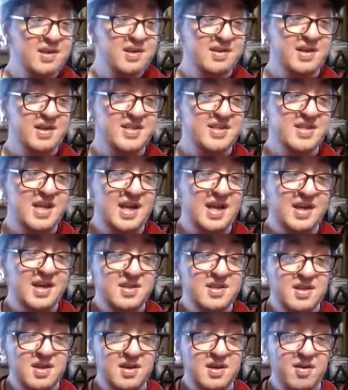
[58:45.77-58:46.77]
It says,
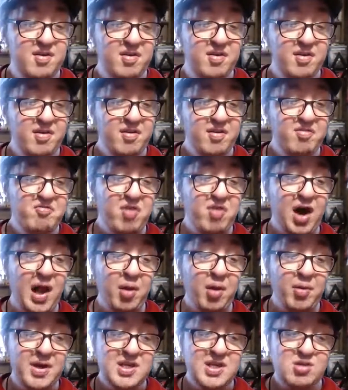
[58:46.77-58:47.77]

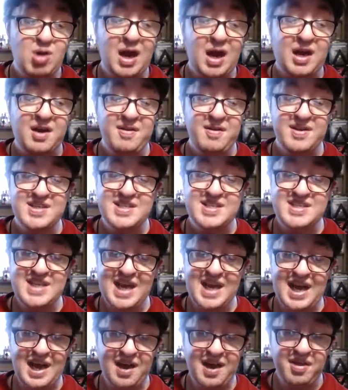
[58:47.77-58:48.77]
following Dracula's
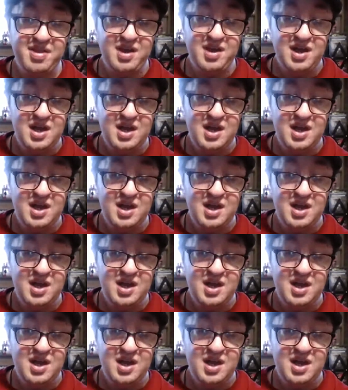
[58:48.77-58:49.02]
death,